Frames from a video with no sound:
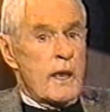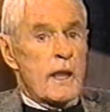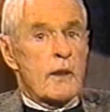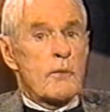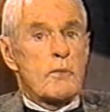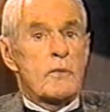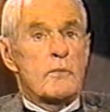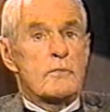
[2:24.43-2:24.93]

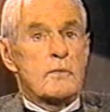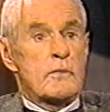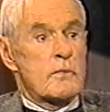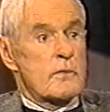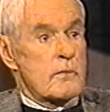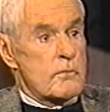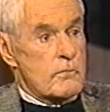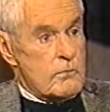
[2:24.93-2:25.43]
and we're using
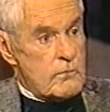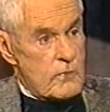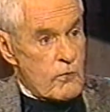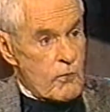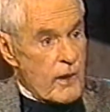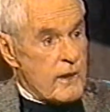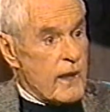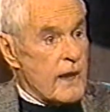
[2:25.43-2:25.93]
the
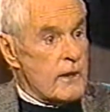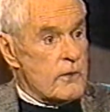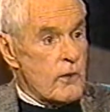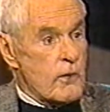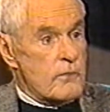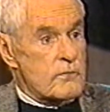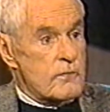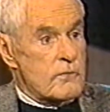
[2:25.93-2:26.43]
correct kind of
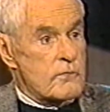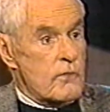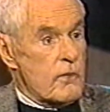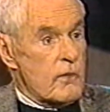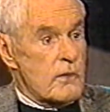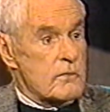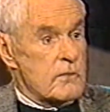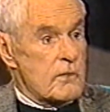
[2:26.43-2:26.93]
doses so
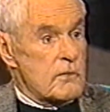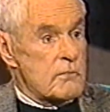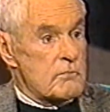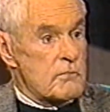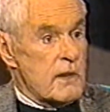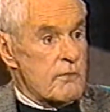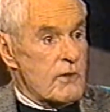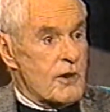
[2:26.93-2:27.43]
that you
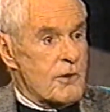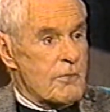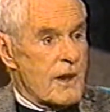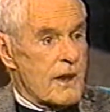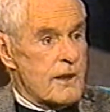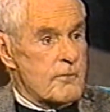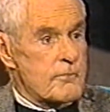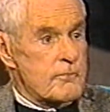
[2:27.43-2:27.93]
never hear
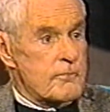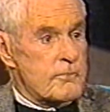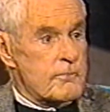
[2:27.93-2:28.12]
about it.